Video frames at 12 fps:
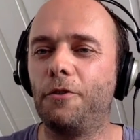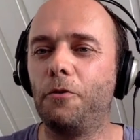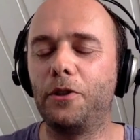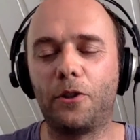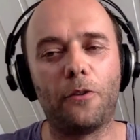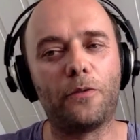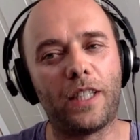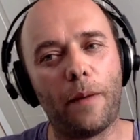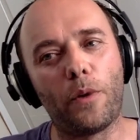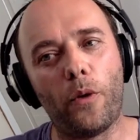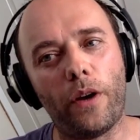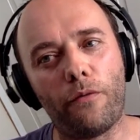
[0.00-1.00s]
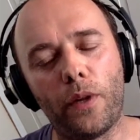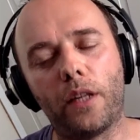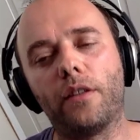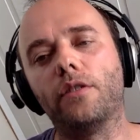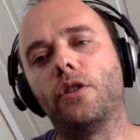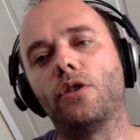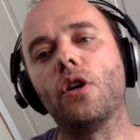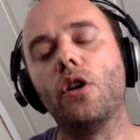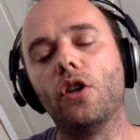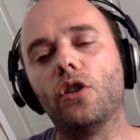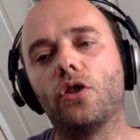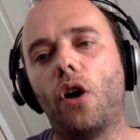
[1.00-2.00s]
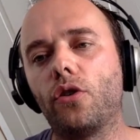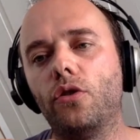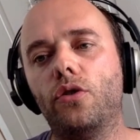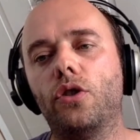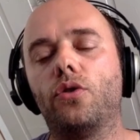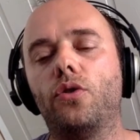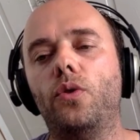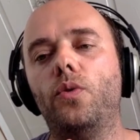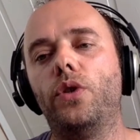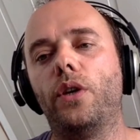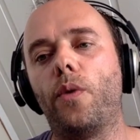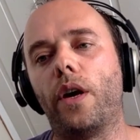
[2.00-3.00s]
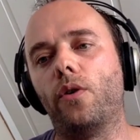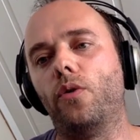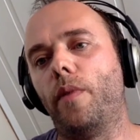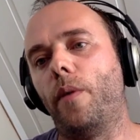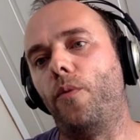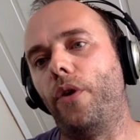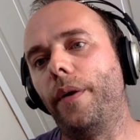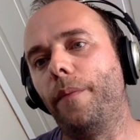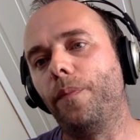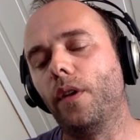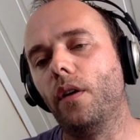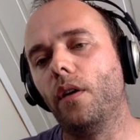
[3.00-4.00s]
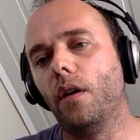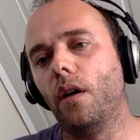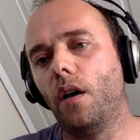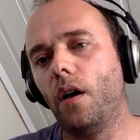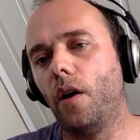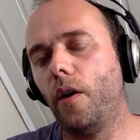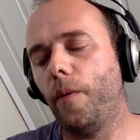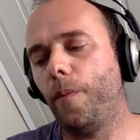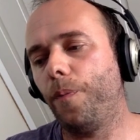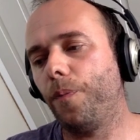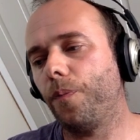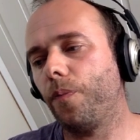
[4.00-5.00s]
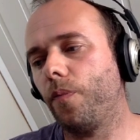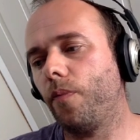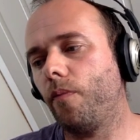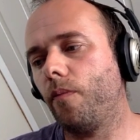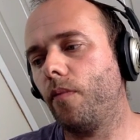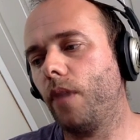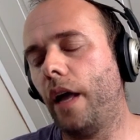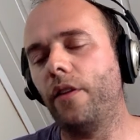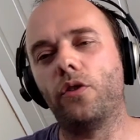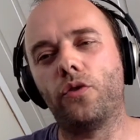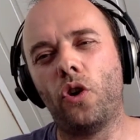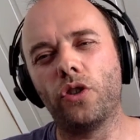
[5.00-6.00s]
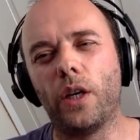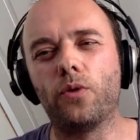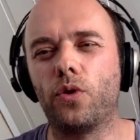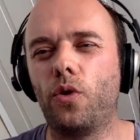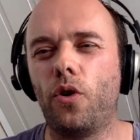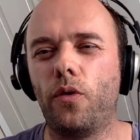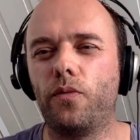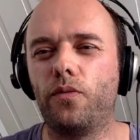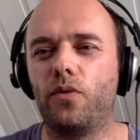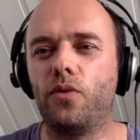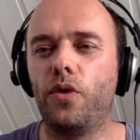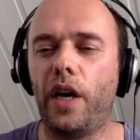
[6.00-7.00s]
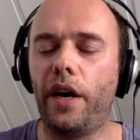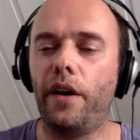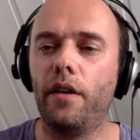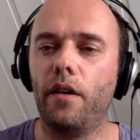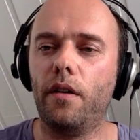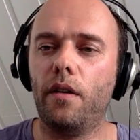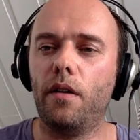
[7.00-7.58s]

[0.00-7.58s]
so we sort of stepped away from that and just started just using regular memory. Um, and turns out, sort of today,